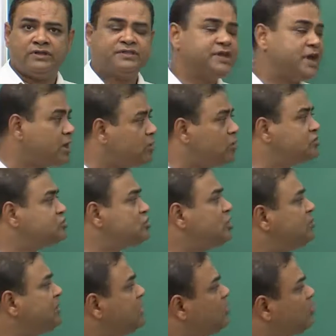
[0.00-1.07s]
there also
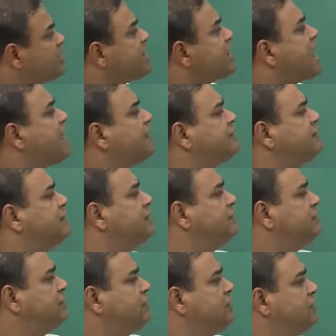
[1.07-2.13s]
will be looking at
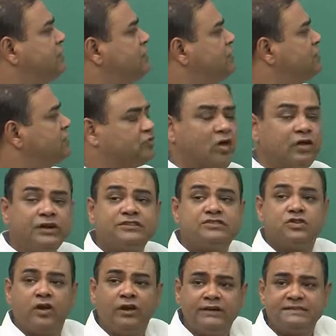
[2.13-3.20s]
solid
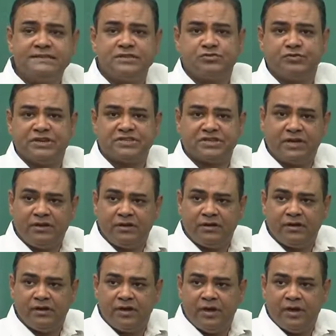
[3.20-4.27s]
situation,
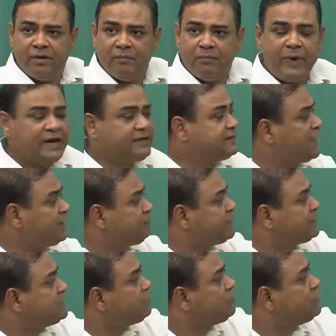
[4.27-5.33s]
but that
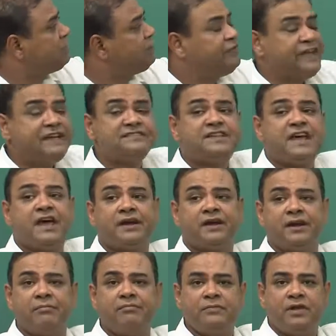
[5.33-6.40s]
particular phase
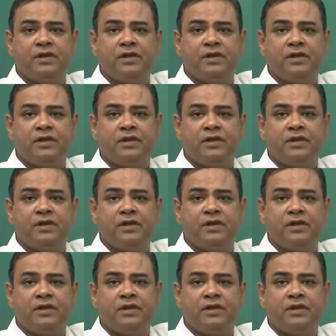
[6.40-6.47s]
diagram